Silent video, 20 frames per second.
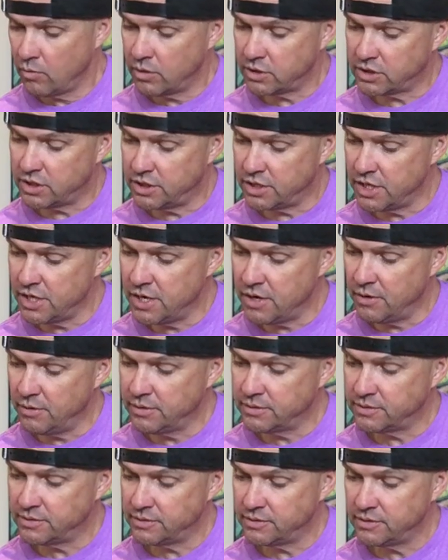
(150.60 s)
what you
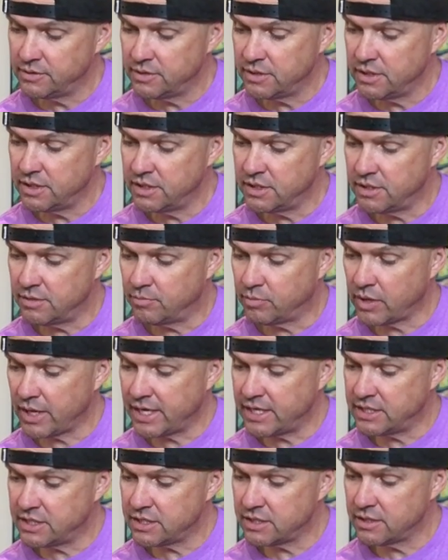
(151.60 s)
do is you
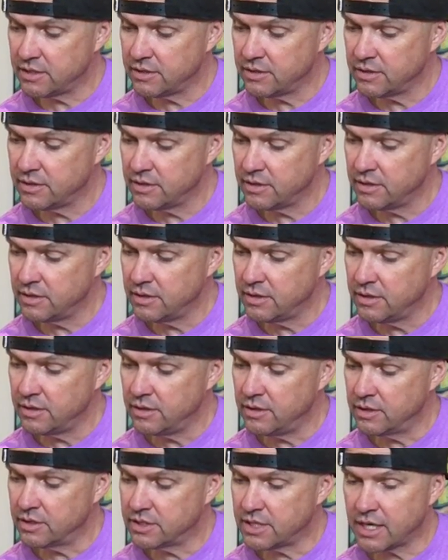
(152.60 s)
place
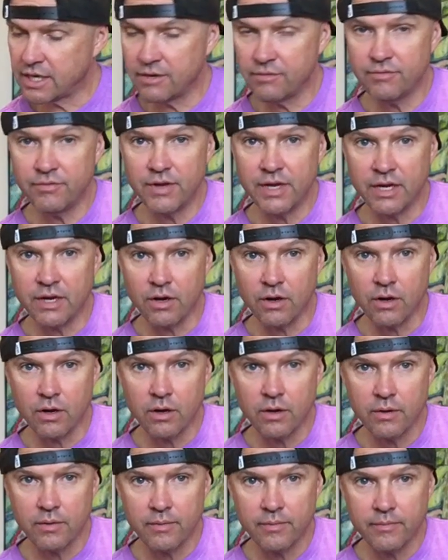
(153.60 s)
your second
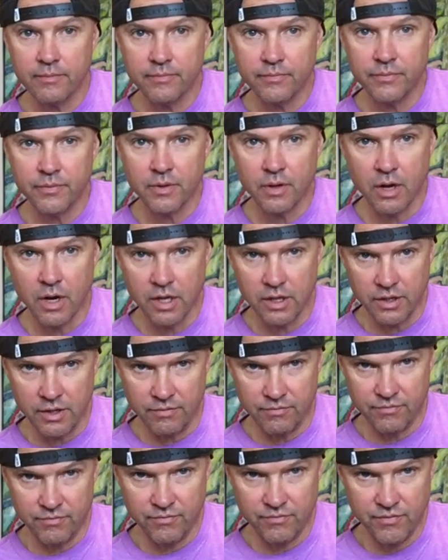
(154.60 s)
finger on
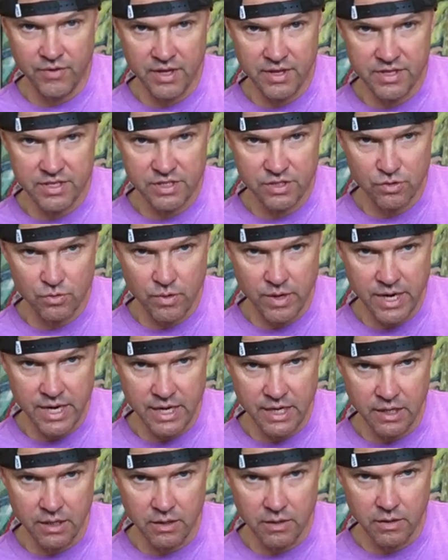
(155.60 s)
the fifth
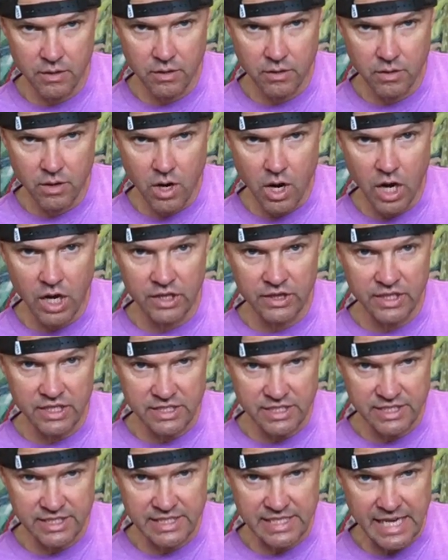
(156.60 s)
string on the
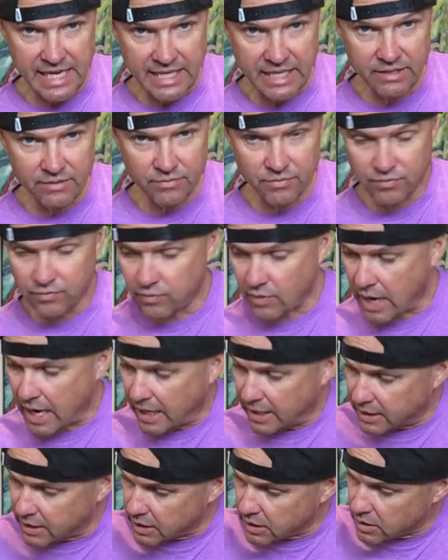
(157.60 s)
second
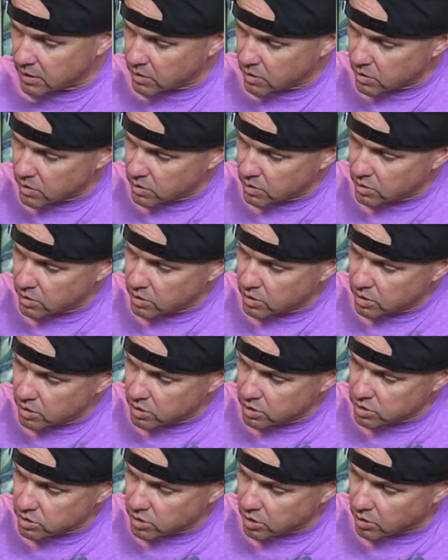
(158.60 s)
fret.
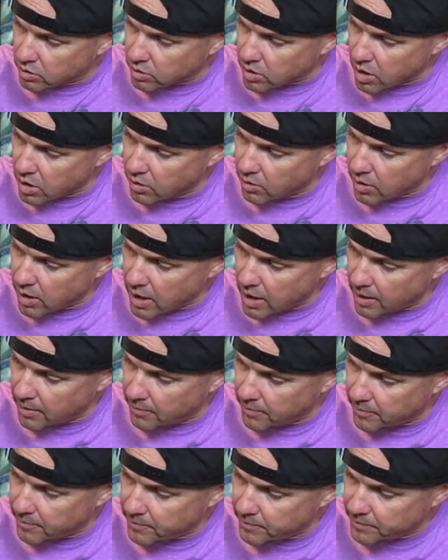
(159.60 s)
So go
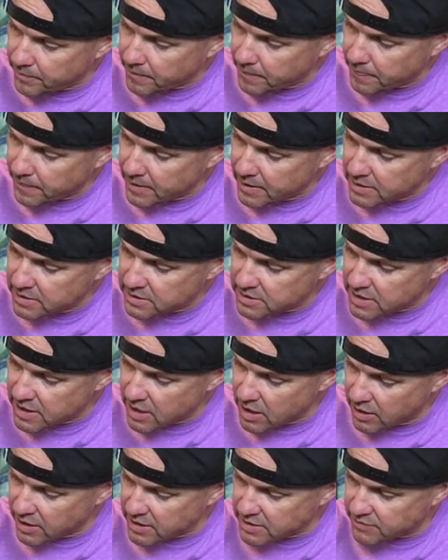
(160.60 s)
up.
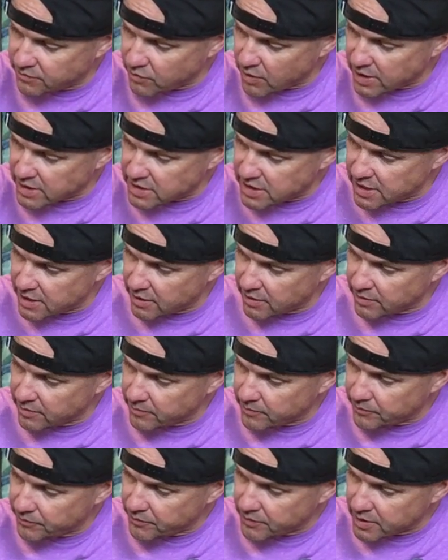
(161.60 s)
See all these frets
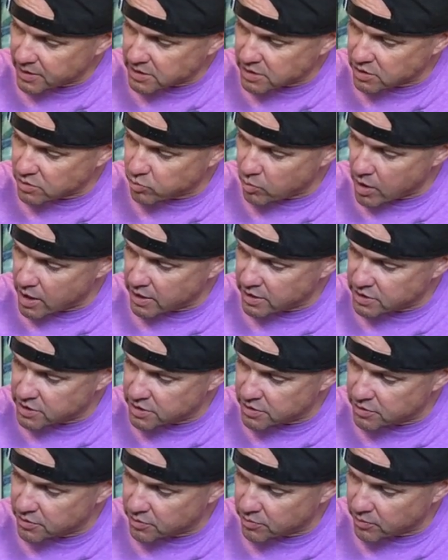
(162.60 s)
here? This is 1,
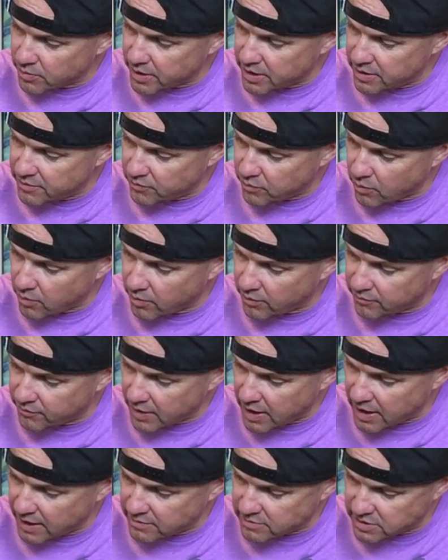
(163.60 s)
2, 3, 4,
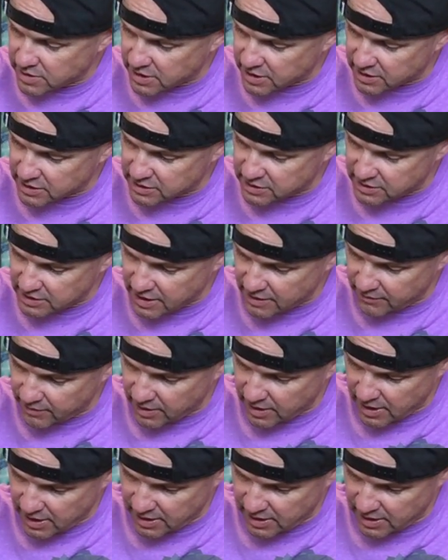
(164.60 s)
5, 6, 7,